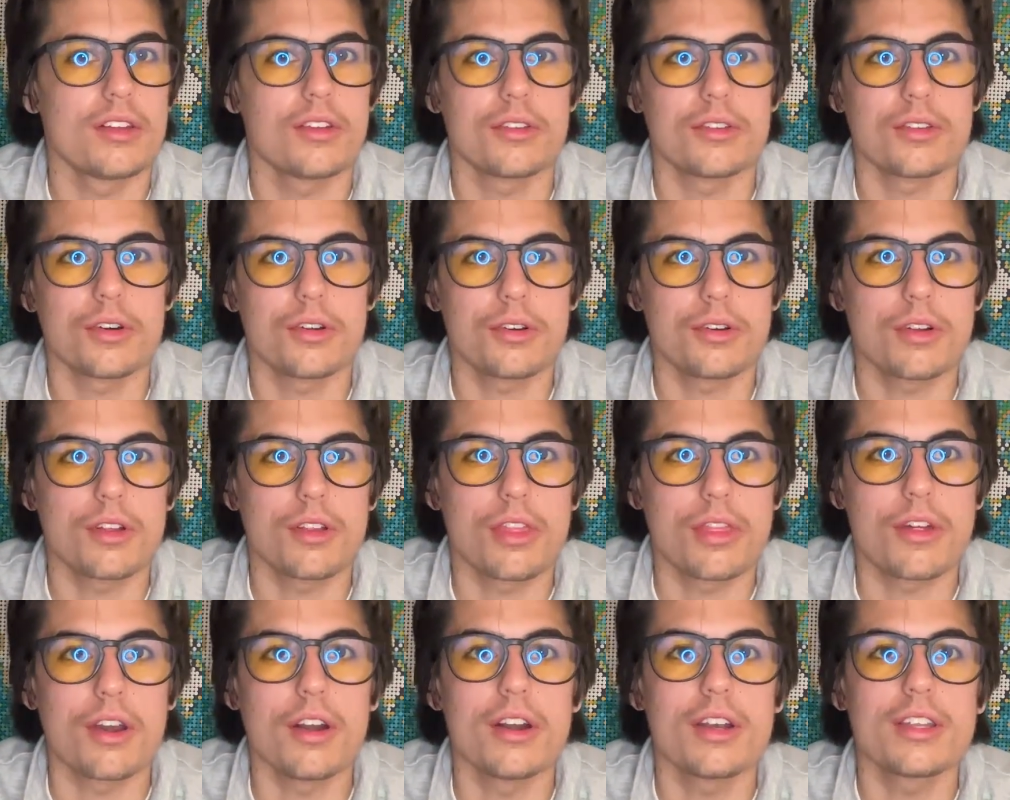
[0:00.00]
In total,
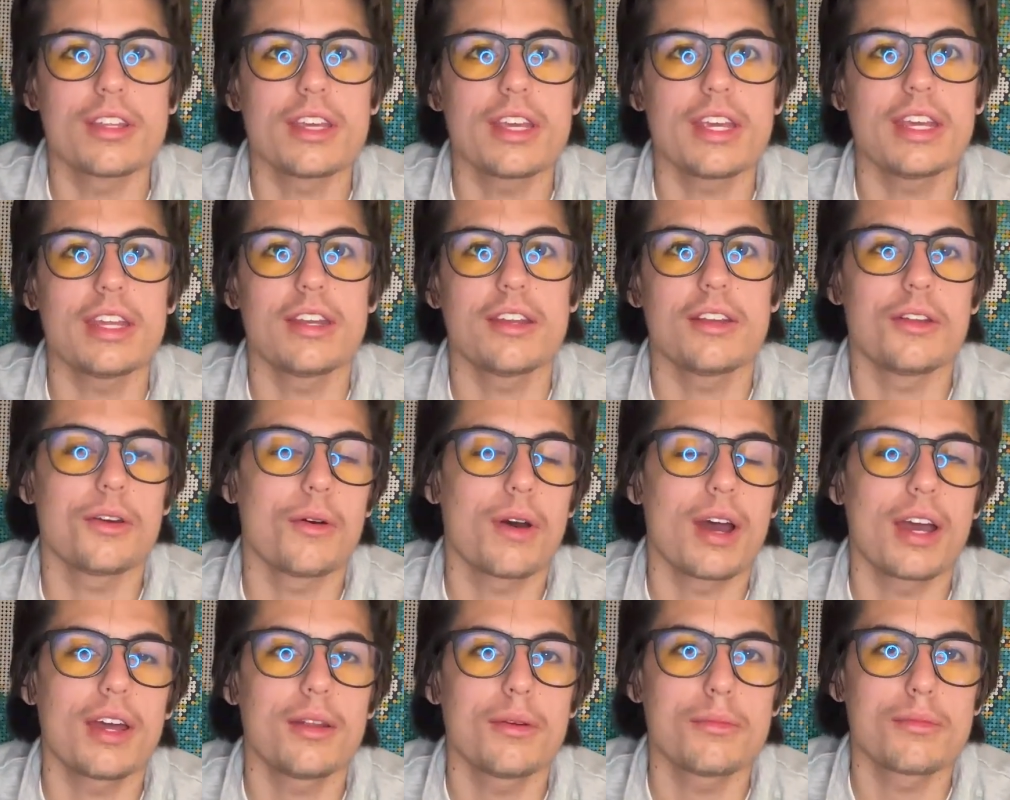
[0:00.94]
13 new
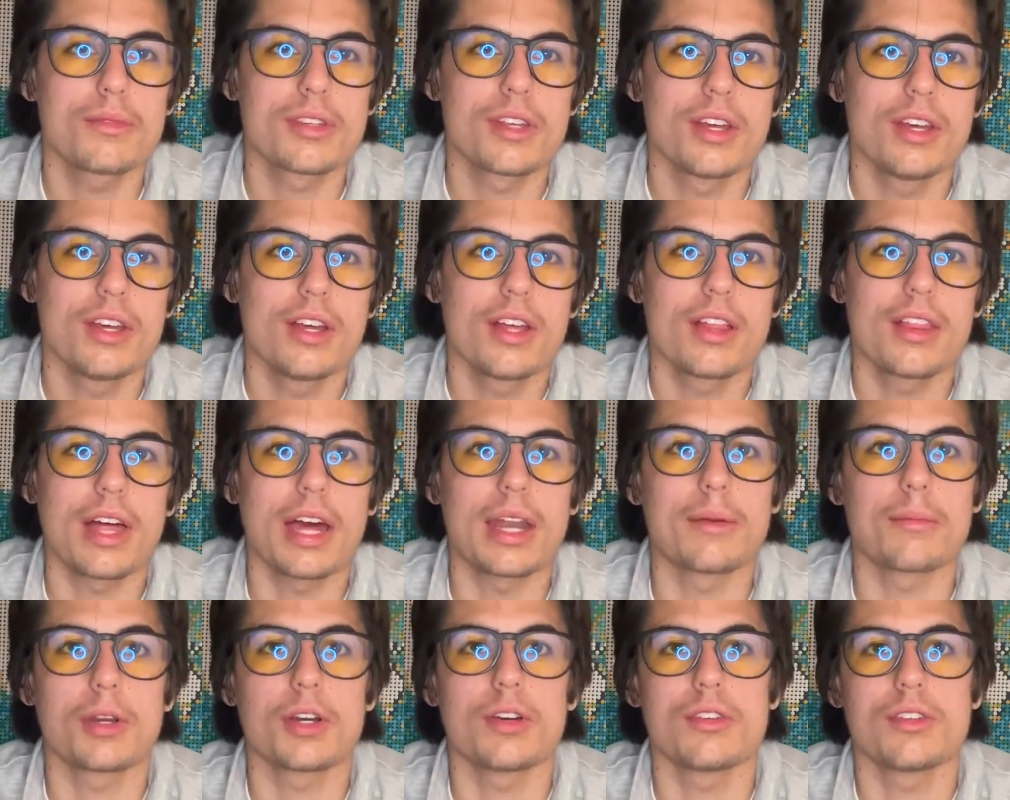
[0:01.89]
items
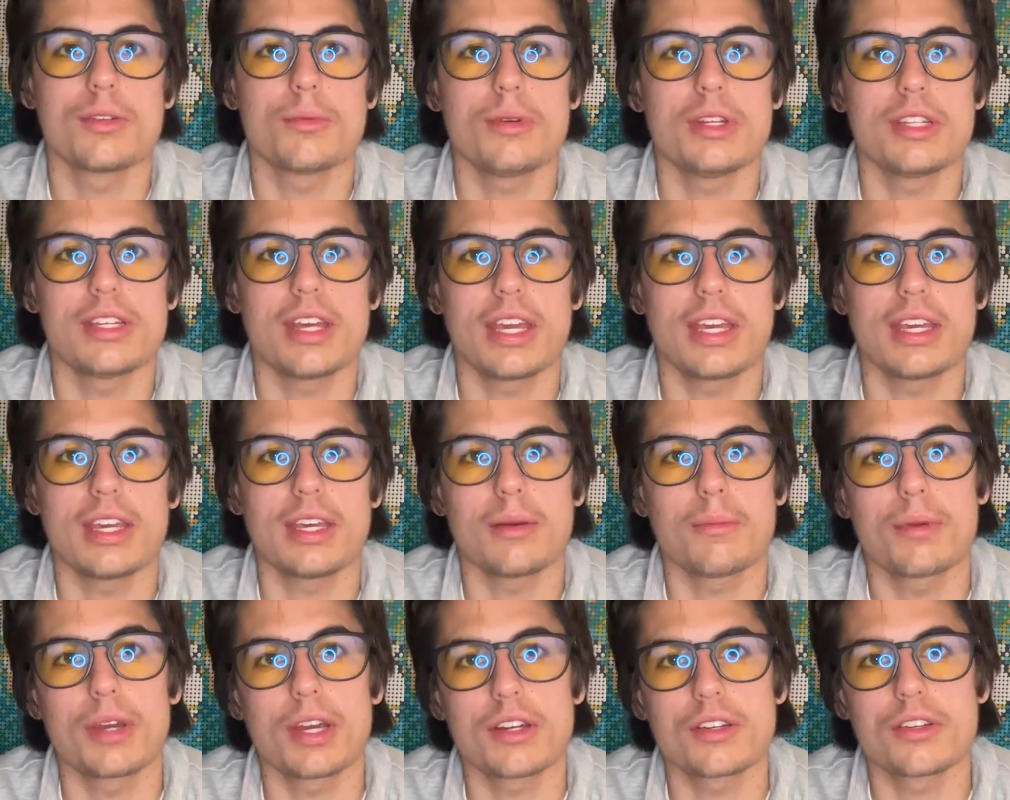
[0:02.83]
that I'm going to be
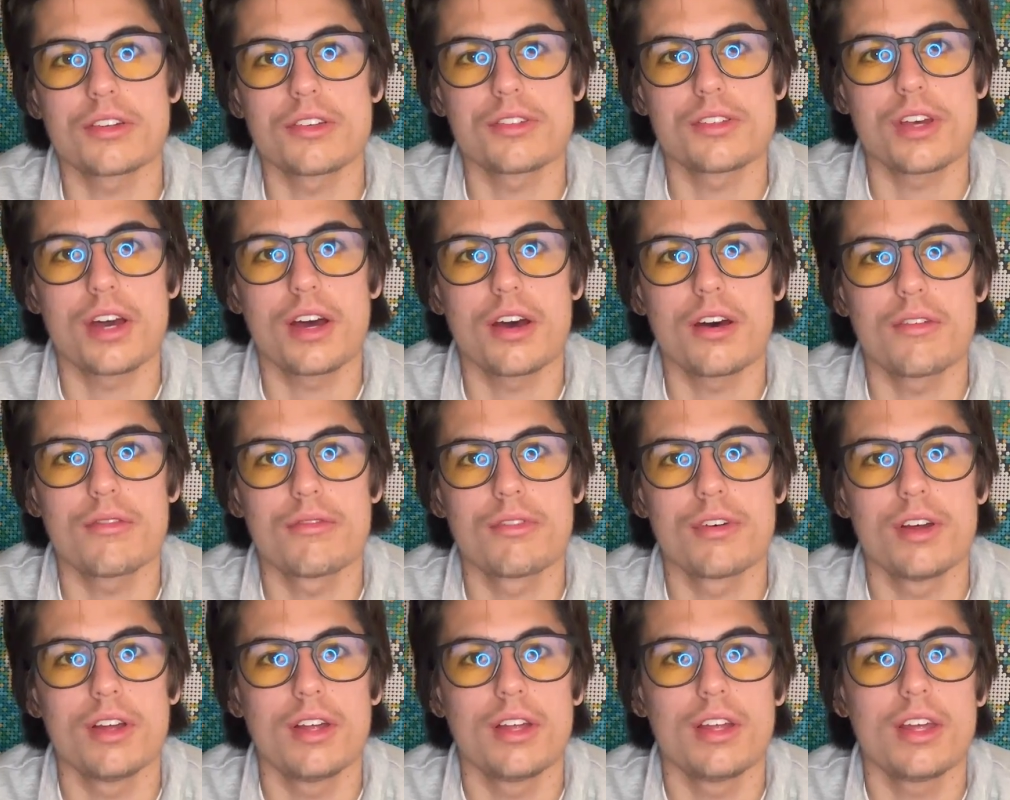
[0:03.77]
taking pictures of
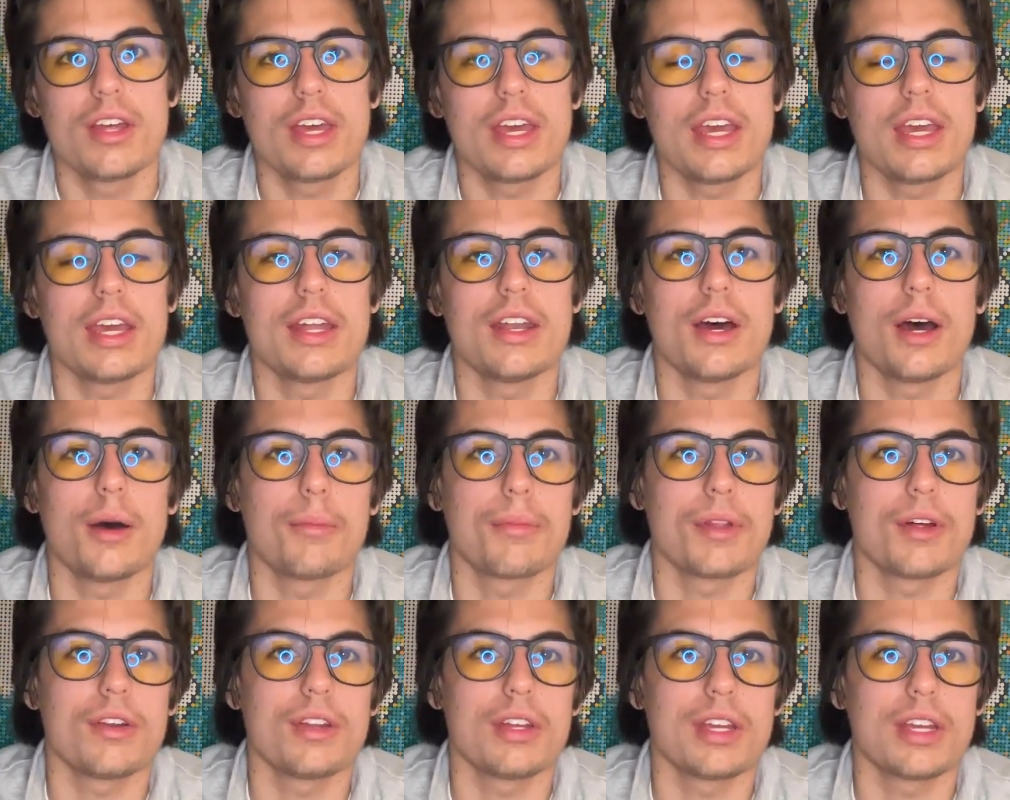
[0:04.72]
and
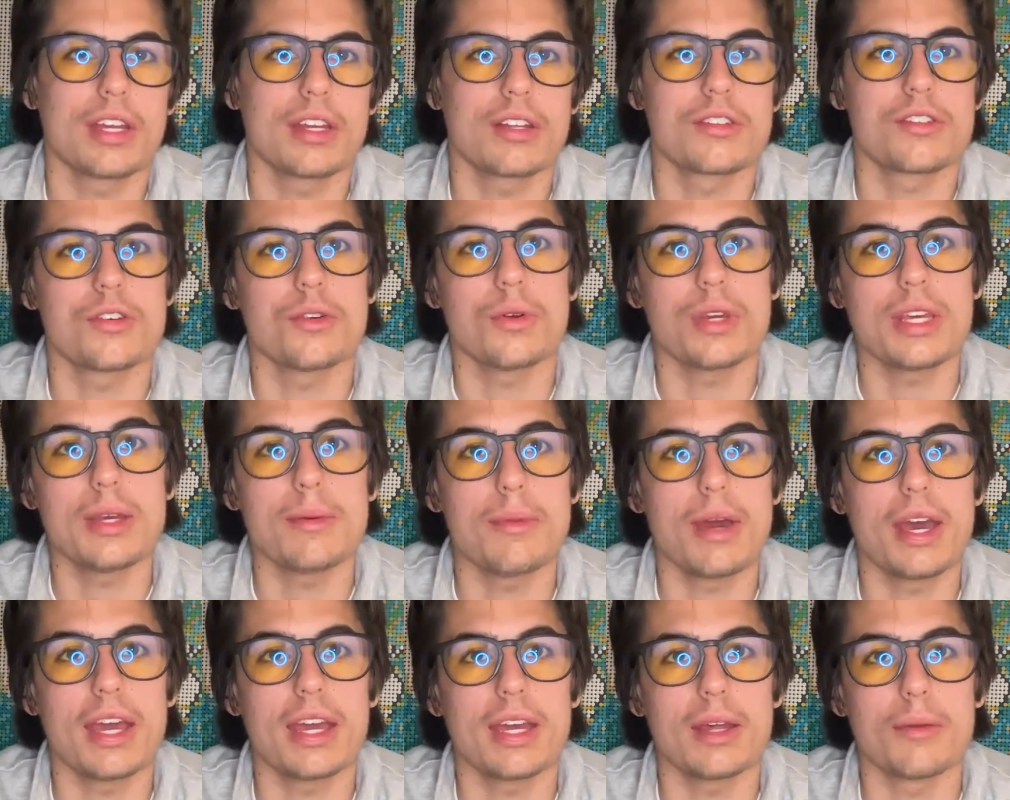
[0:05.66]
uploading to
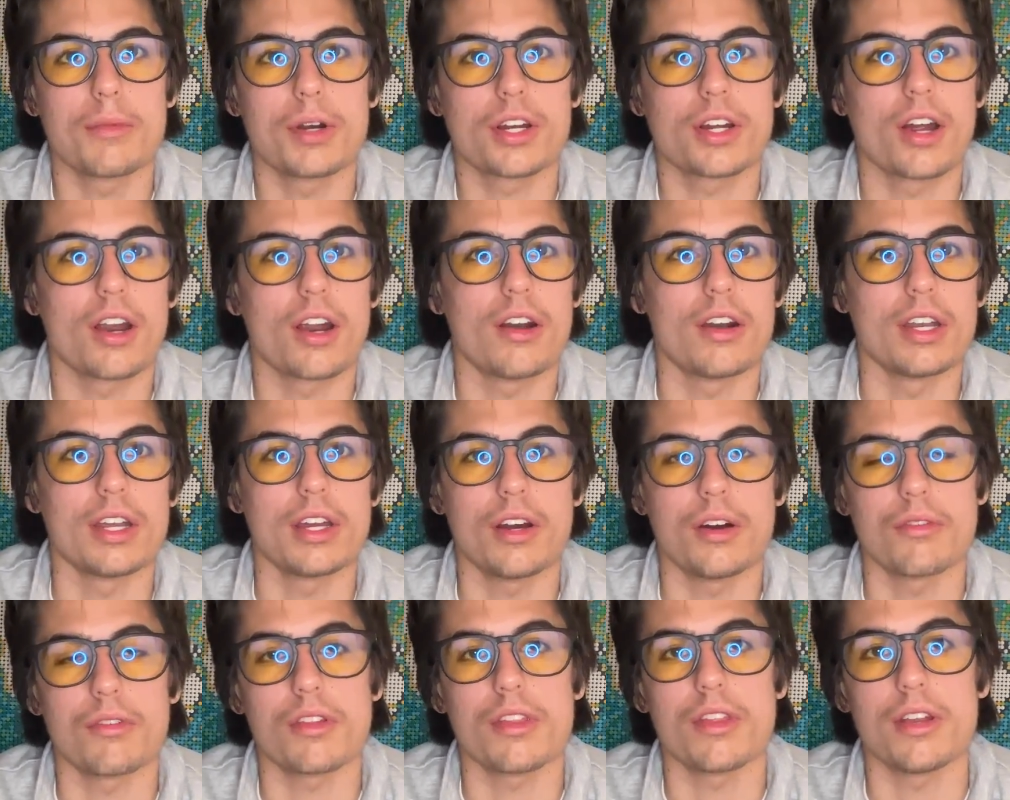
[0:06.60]
eBay and Mercari
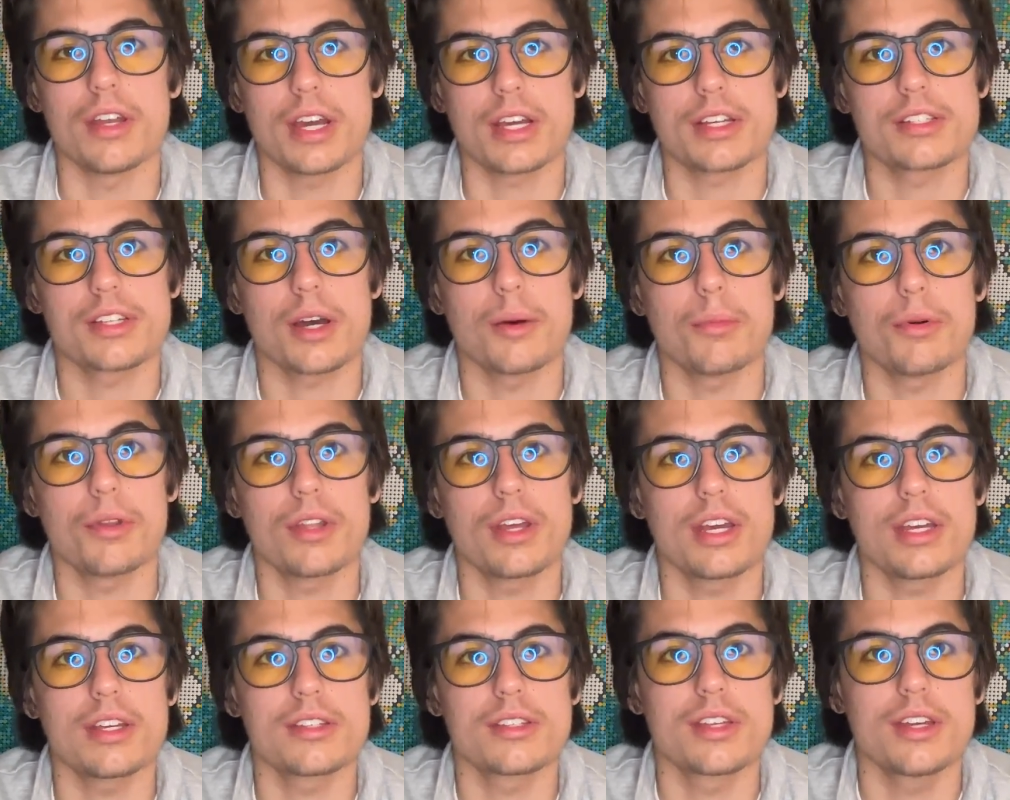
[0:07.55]
over the next couple
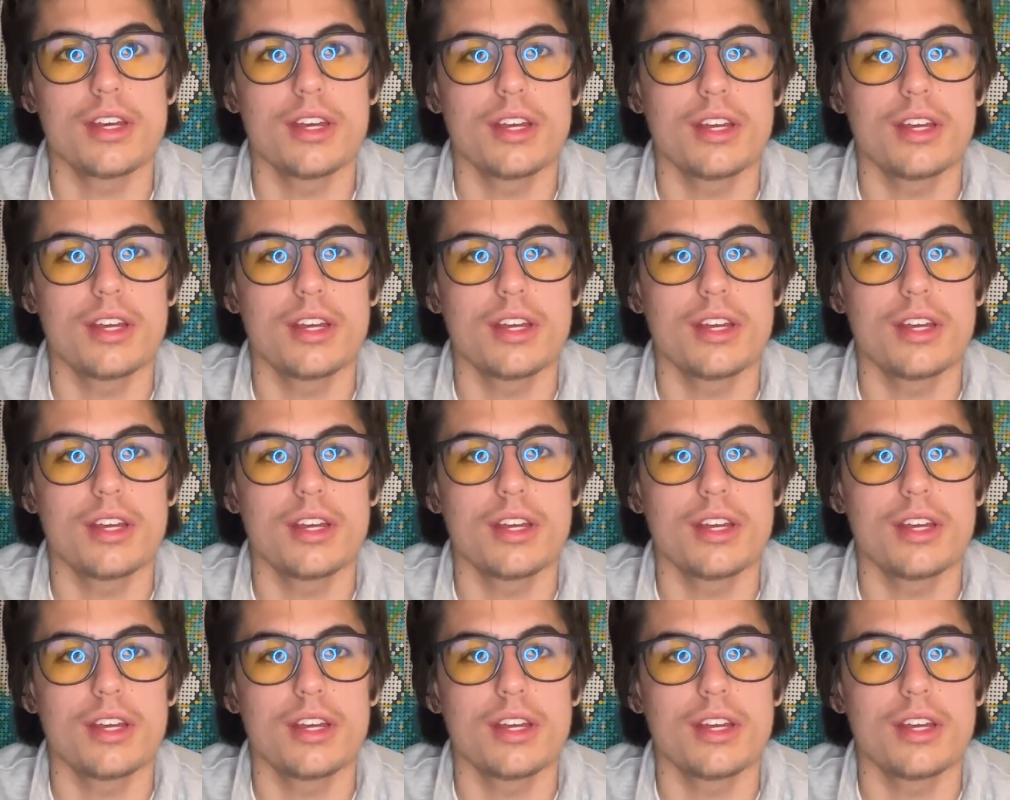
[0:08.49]
days.